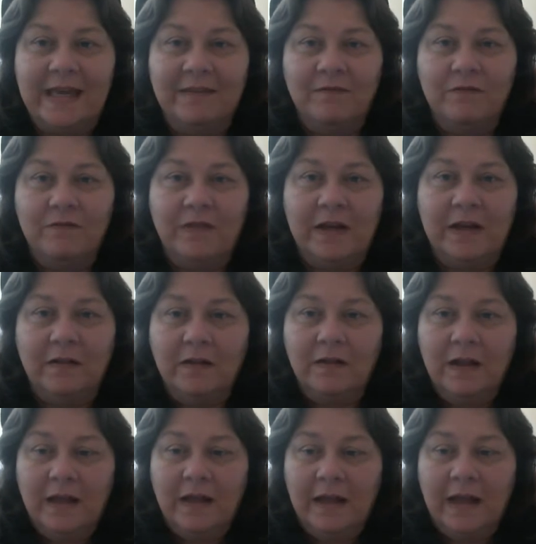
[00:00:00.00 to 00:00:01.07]
and feel
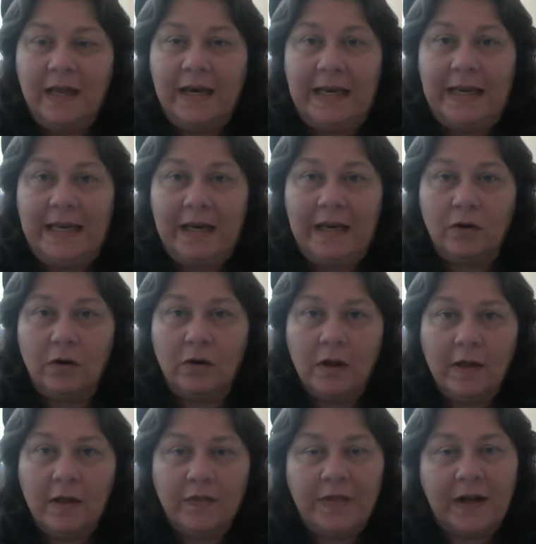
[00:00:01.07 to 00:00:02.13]
and hear
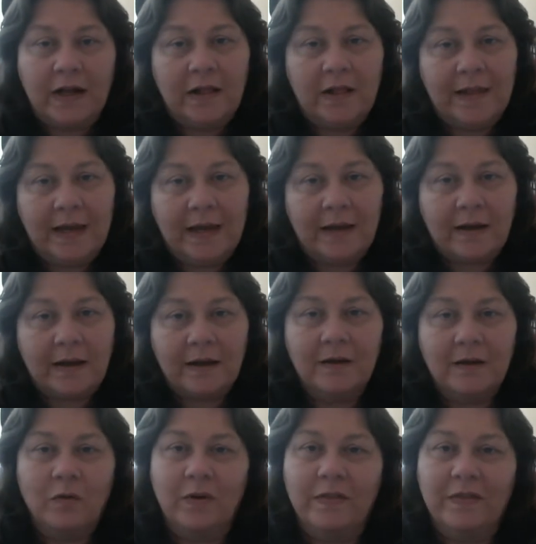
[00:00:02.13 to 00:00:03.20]
the click
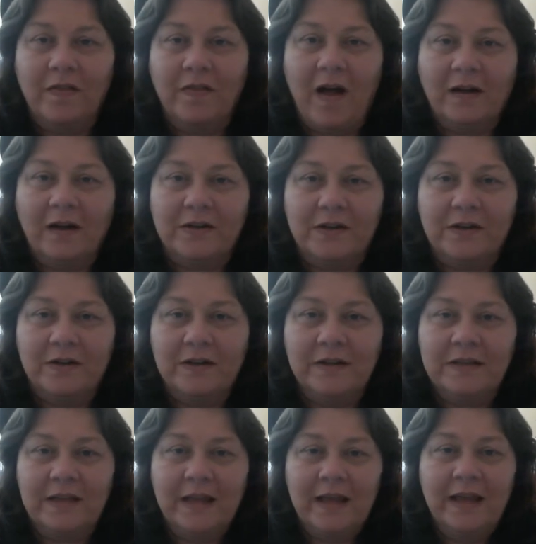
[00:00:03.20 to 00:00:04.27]
when the lock
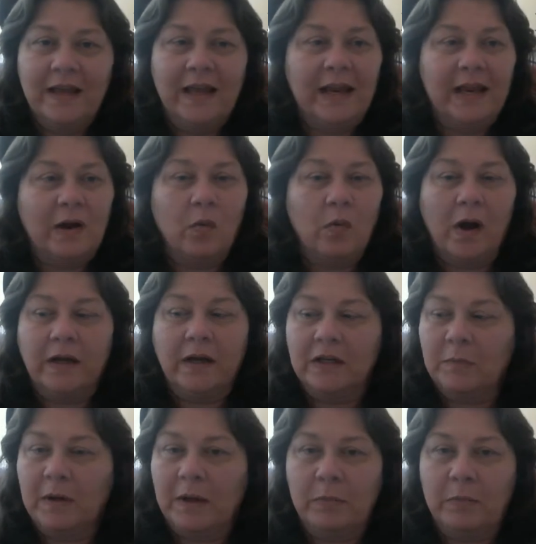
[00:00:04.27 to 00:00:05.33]
turns, and I walk
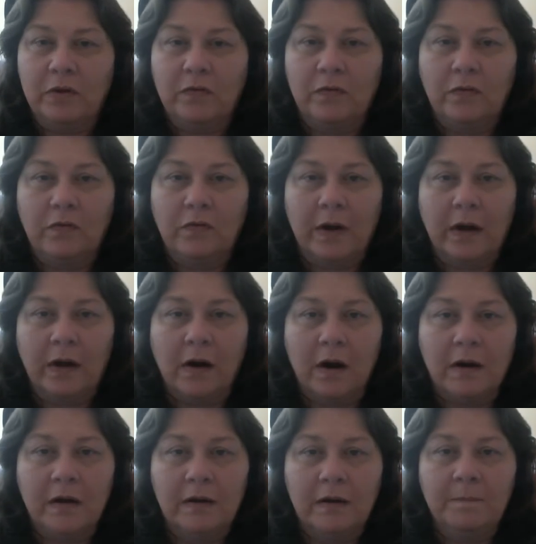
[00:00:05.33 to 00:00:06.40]
into my beautiful front
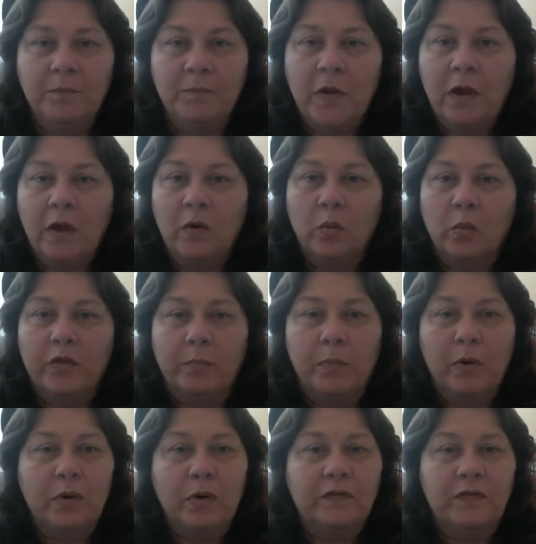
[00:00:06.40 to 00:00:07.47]
garden with
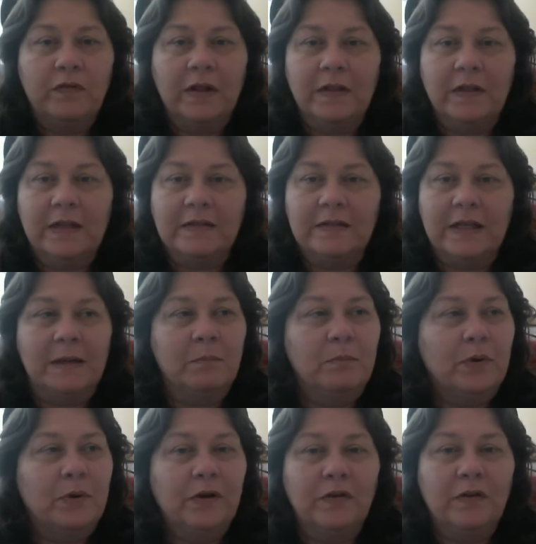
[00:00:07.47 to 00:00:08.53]
bougainvilleas and
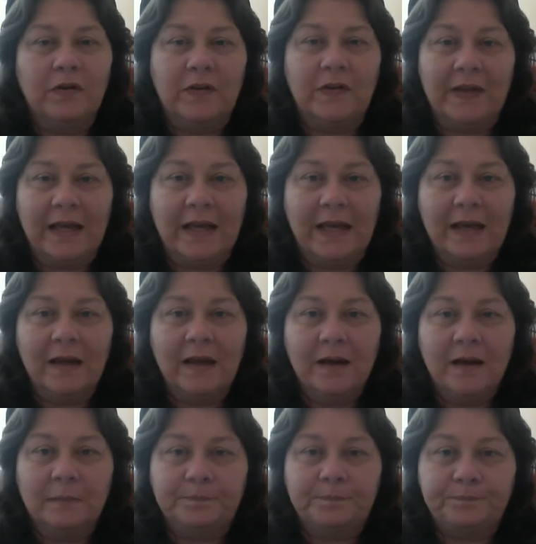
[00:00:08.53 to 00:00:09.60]
birds are singing.
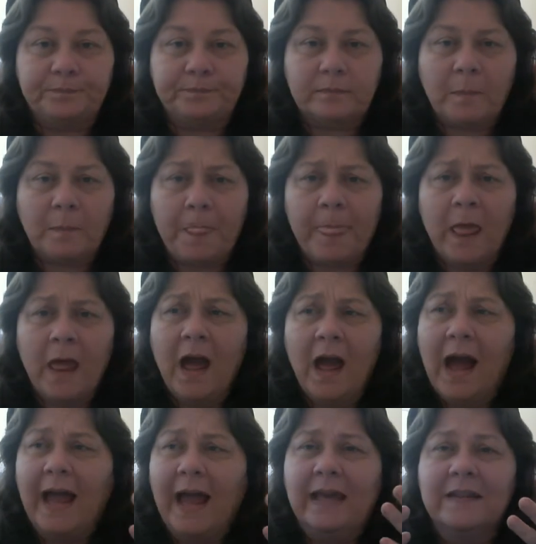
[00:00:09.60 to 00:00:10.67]

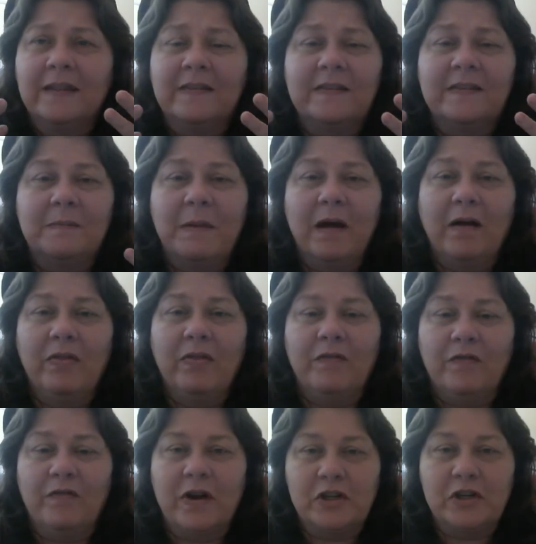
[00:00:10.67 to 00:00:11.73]
I can smell the
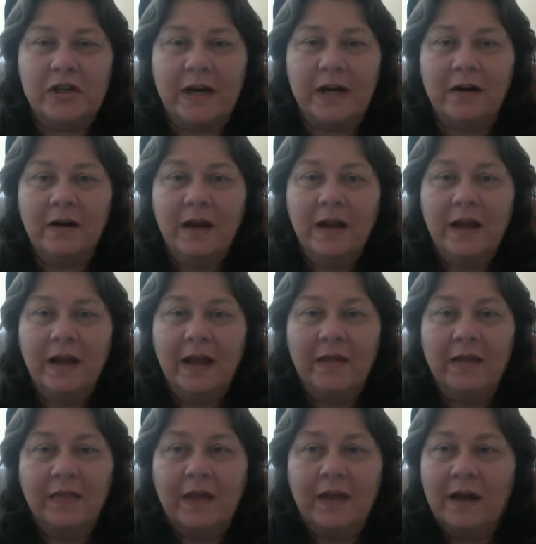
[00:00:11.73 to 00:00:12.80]
fresh air
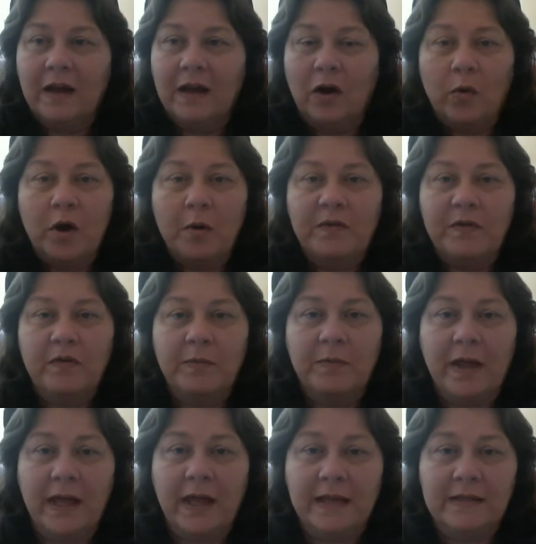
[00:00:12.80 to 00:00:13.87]
and the aroma from the
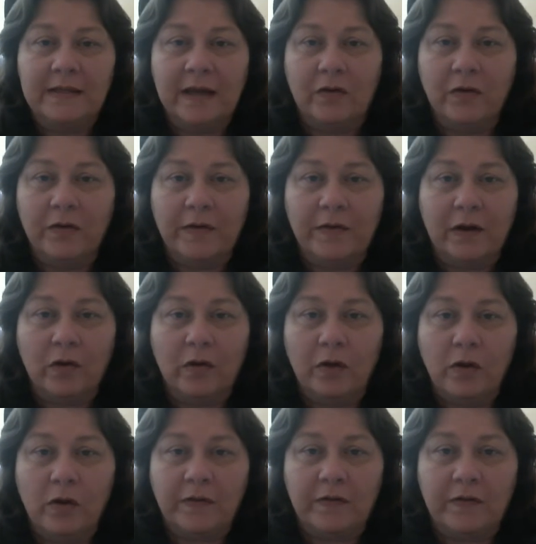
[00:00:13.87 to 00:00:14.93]
honeysuckles that grow
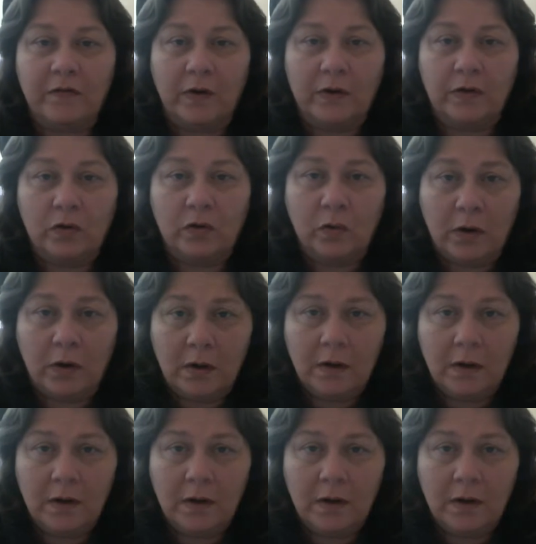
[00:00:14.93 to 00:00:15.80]
across the front door.